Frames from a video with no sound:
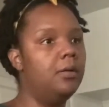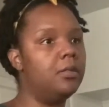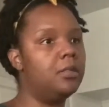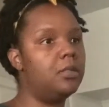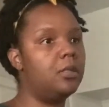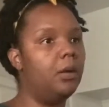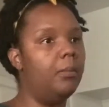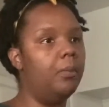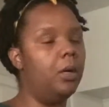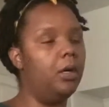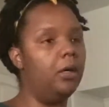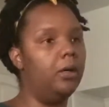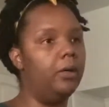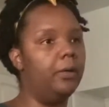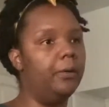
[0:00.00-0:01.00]
some
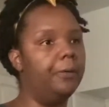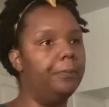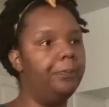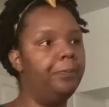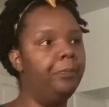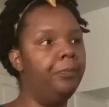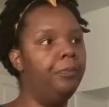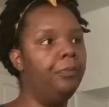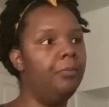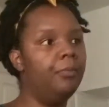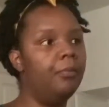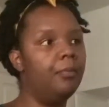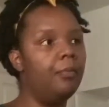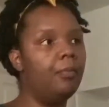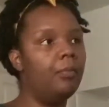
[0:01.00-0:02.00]
um,
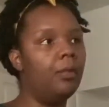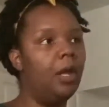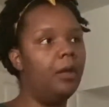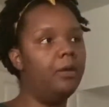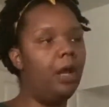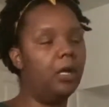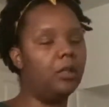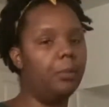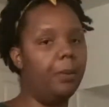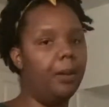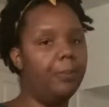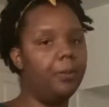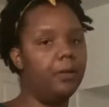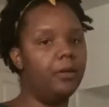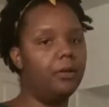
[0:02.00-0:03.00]
Dr.
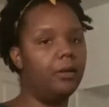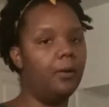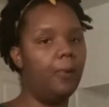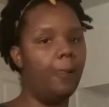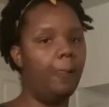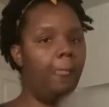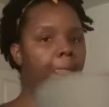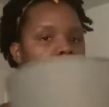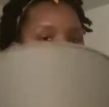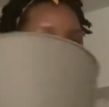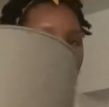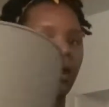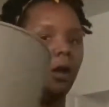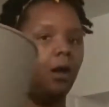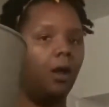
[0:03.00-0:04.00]
Pepper.
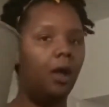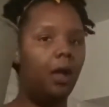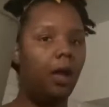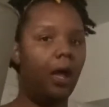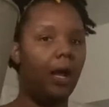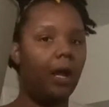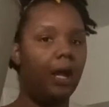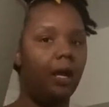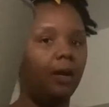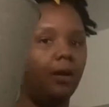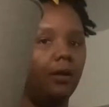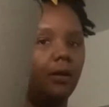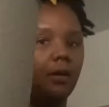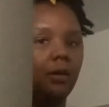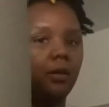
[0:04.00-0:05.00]
I got
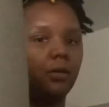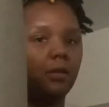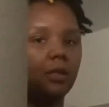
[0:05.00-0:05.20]
this,